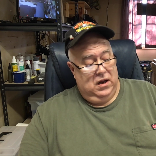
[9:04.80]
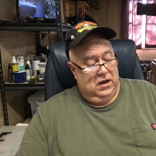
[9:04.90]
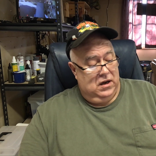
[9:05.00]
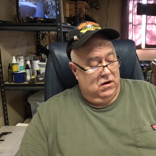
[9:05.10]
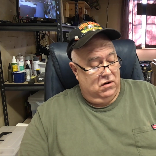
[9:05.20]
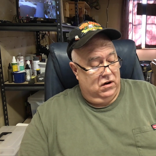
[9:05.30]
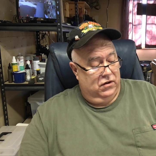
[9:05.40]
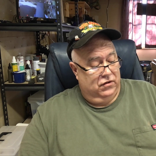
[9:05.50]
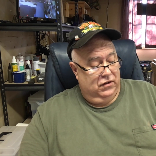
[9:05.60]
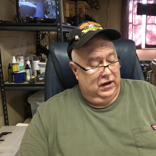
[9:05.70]
Now,
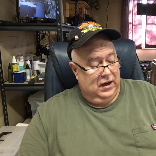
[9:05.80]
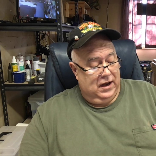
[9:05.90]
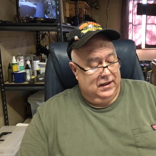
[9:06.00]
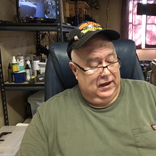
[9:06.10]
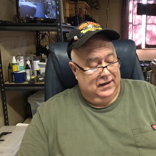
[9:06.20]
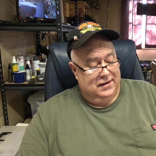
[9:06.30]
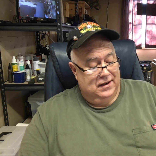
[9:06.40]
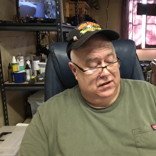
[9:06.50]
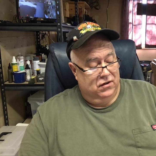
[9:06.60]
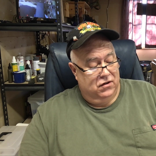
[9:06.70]
honestly, I think
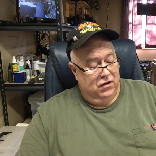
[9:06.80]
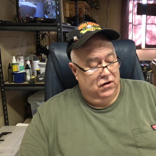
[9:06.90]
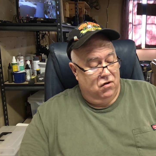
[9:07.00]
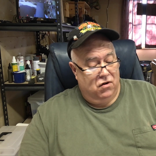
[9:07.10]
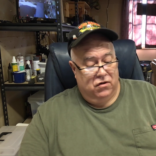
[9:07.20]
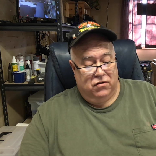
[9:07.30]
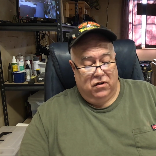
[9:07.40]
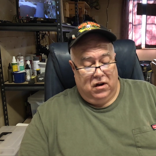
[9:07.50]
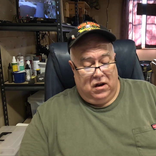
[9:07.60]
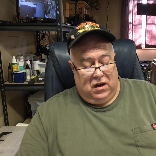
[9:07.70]
600 yards
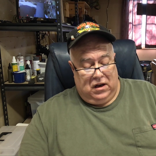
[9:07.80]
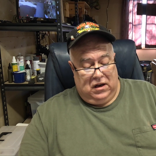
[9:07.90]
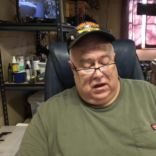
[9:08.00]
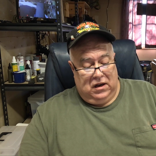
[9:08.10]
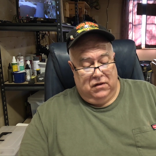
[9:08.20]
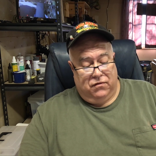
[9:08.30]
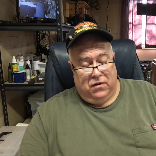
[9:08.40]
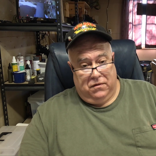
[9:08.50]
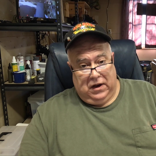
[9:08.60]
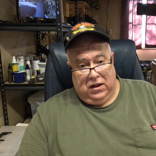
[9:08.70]

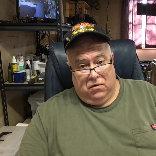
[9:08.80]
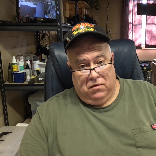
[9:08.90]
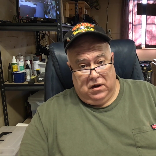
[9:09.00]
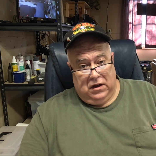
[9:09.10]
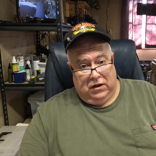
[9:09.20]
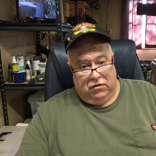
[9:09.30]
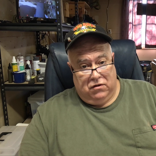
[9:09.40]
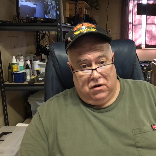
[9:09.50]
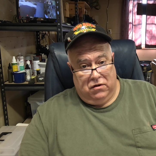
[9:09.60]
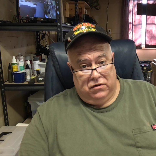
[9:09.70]
for either one of these
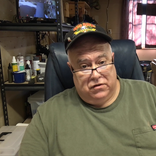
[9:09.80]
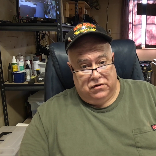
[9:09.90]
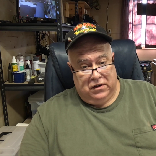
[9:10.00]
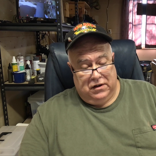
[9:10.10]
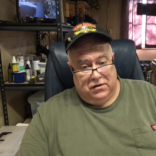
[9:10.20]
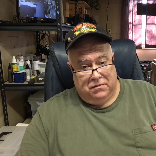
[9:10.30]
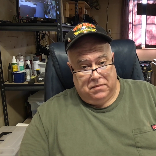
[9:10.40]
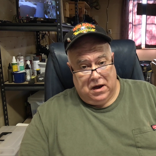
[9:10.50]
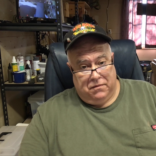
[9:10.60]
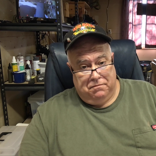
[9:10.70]
loads is
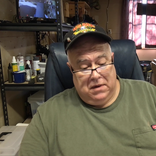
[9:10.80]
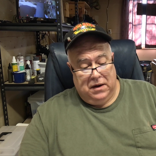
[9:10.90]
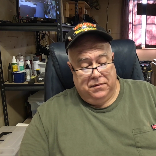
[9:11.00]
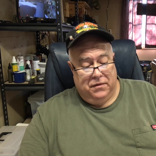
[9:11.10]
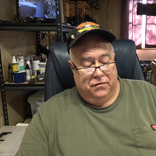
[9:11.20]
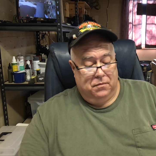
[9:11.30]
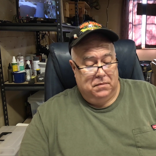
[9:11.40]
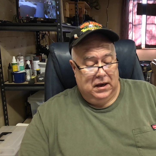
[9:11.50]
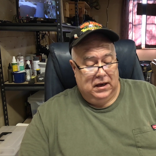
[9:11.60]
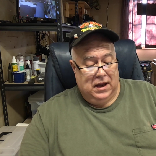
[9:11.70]
about minimum for
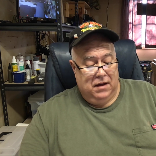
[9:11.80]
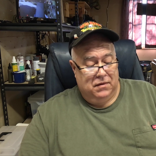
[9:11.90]
big game.